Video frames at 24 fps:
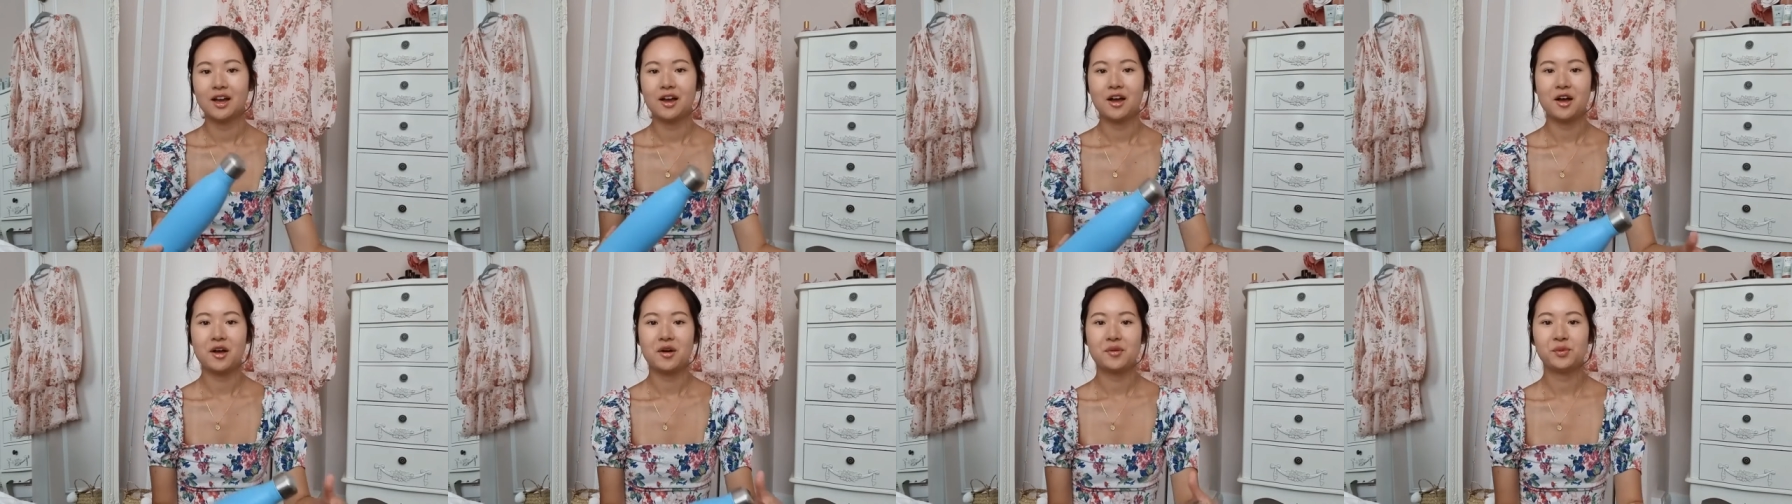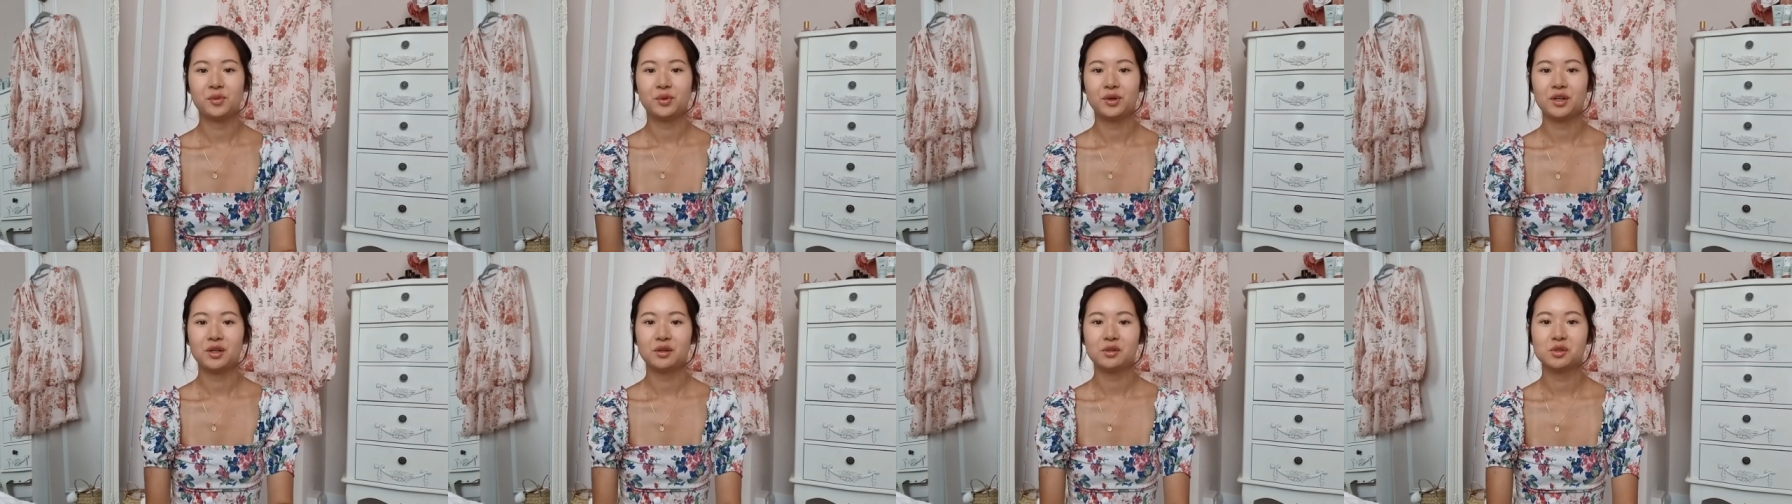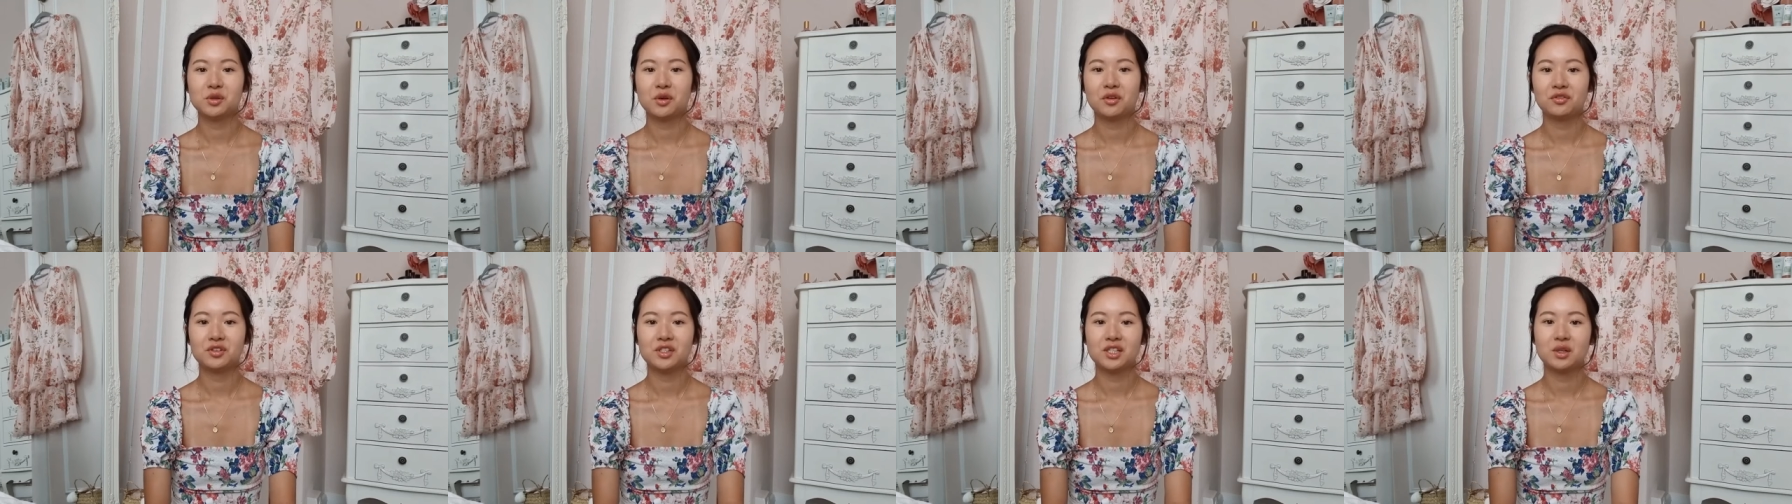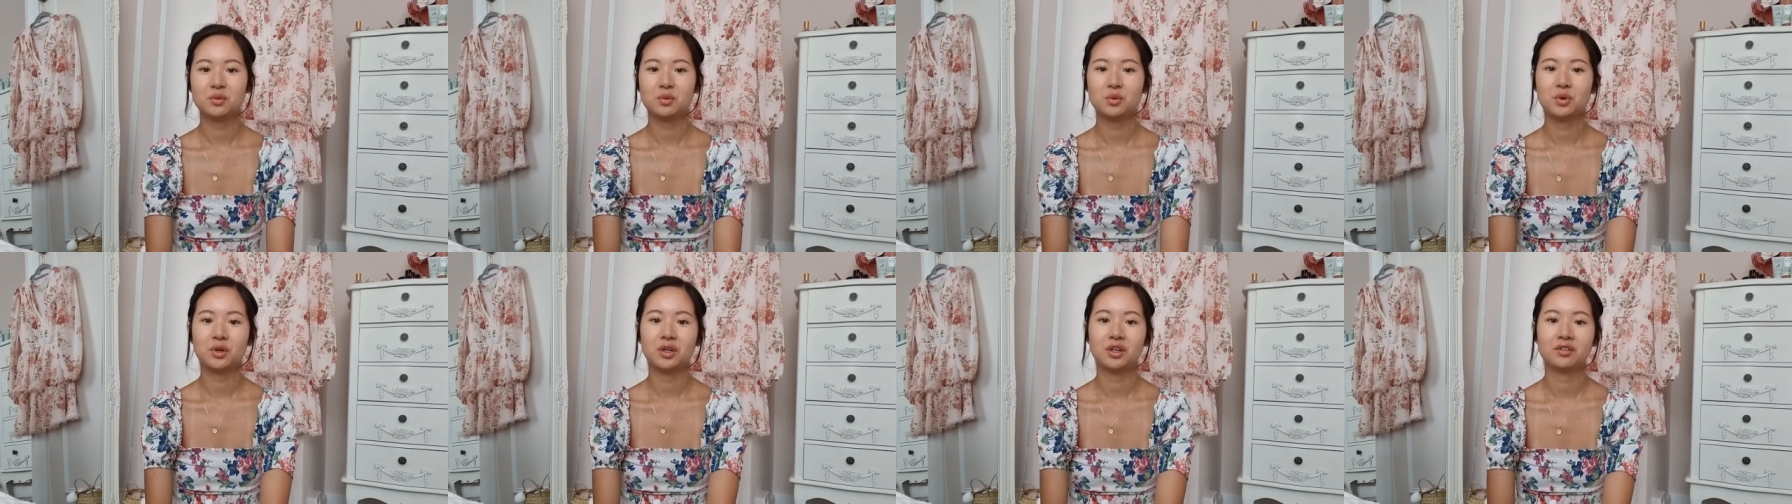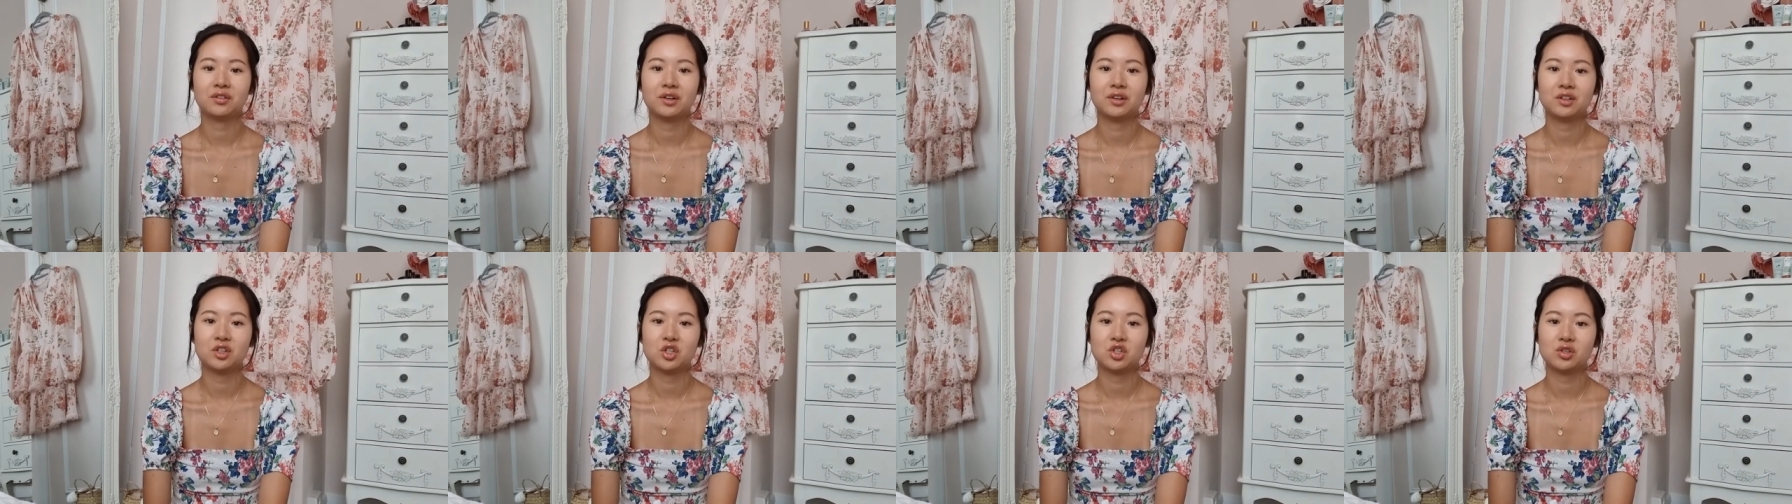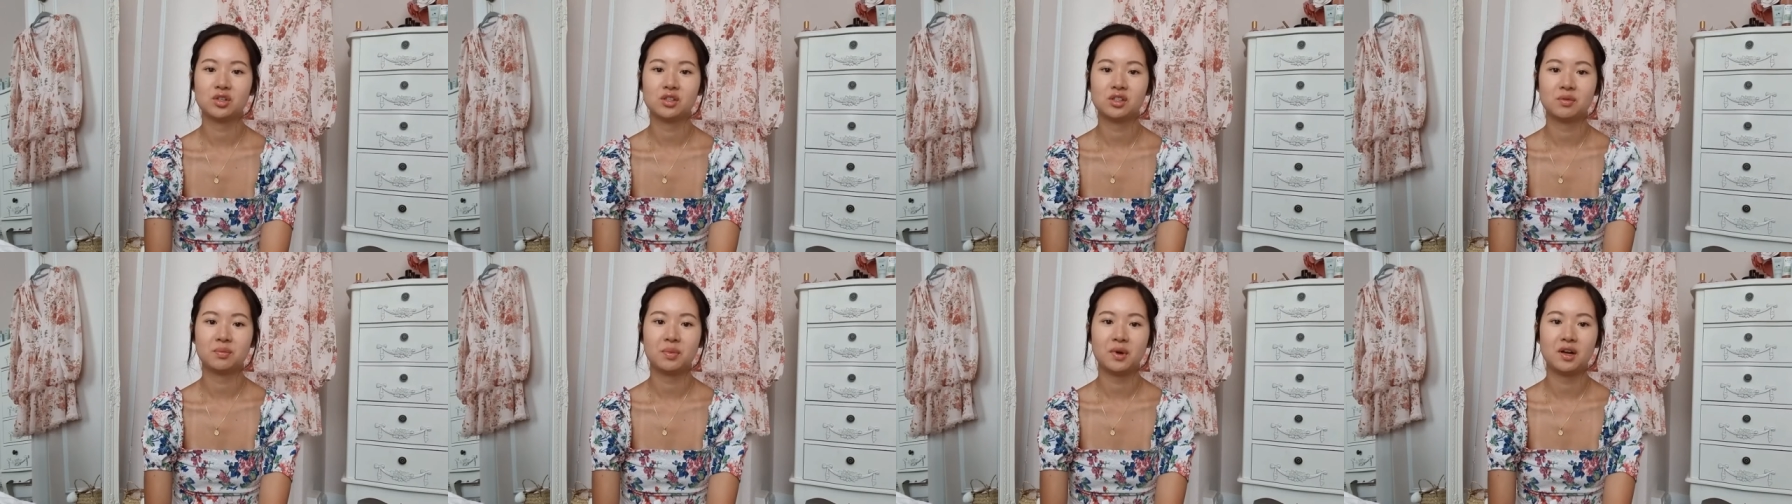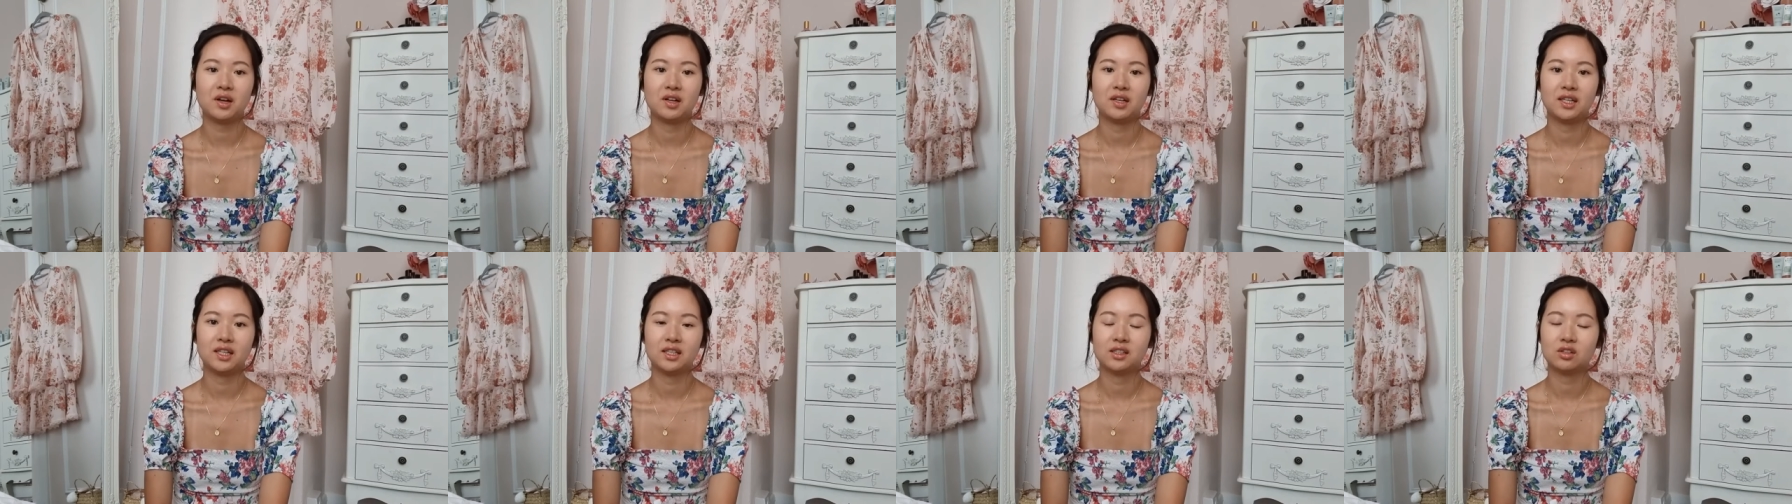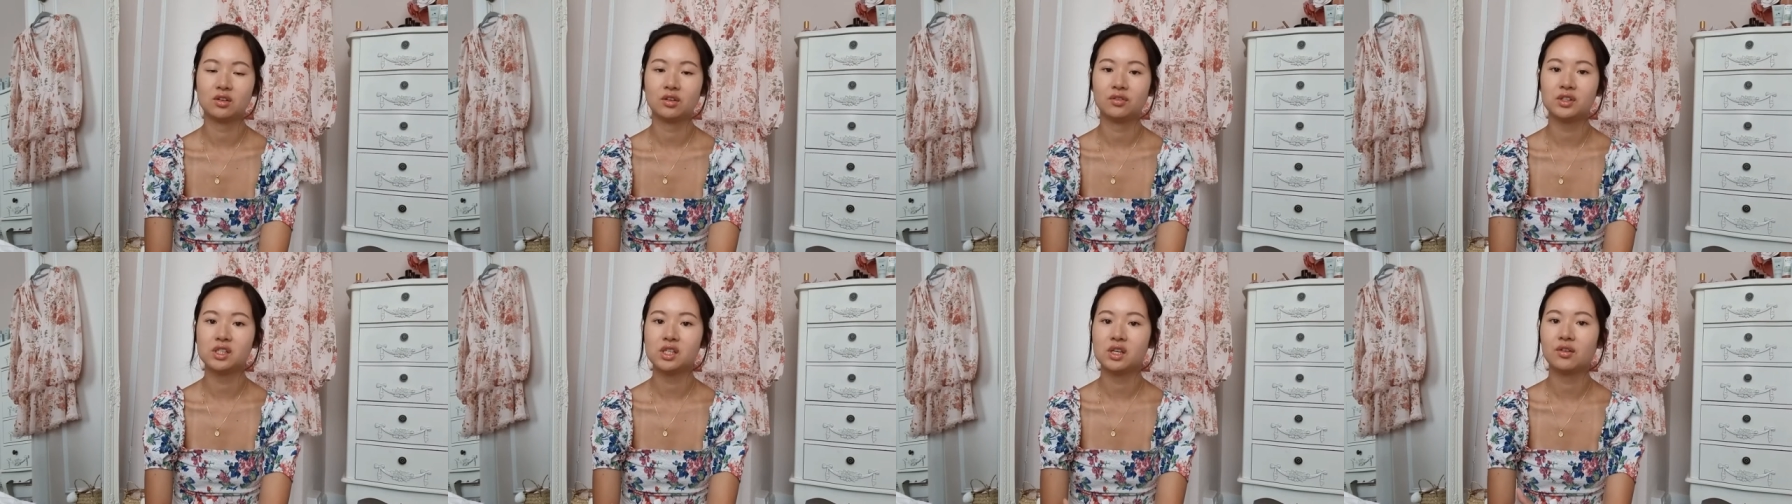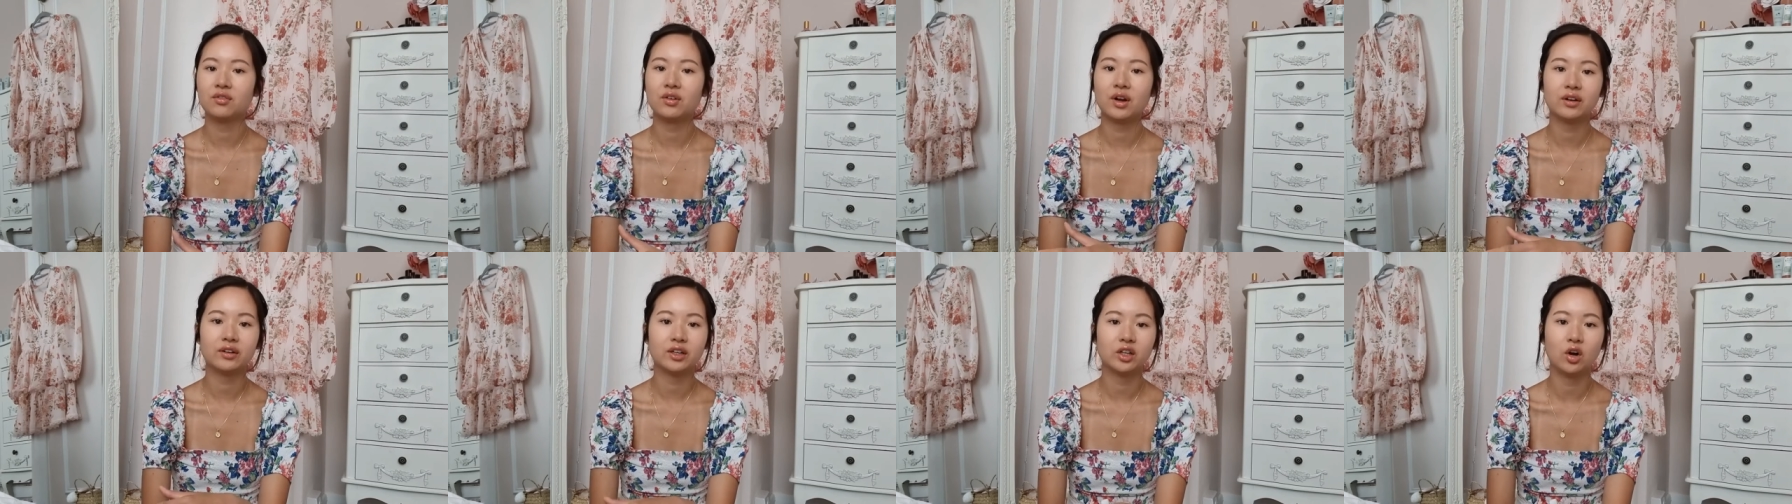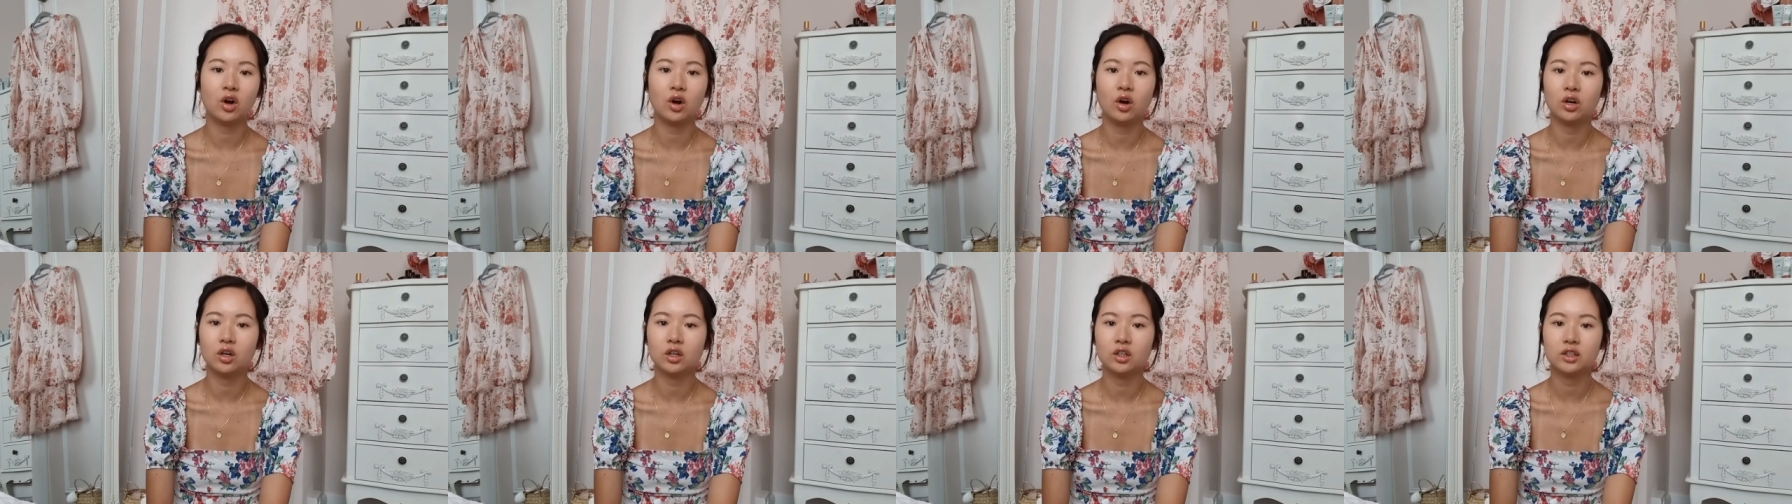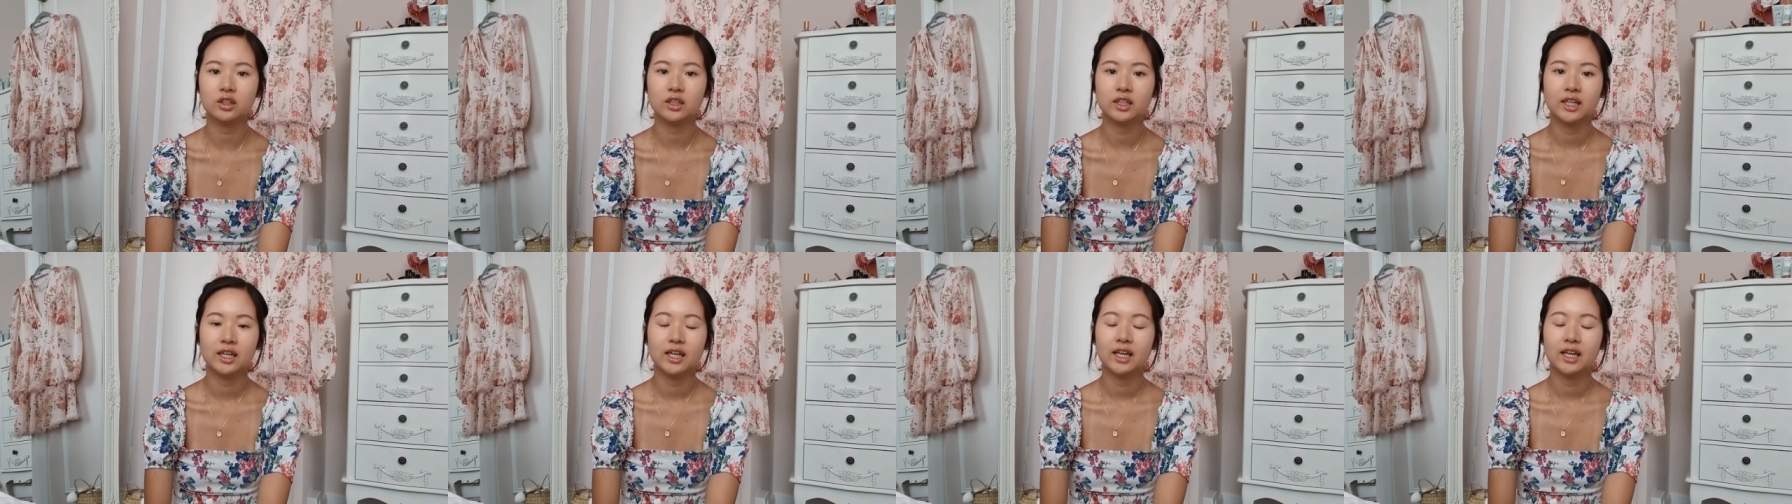Um, when I was obviously walking around the streets of Bali, it's obviously very hot.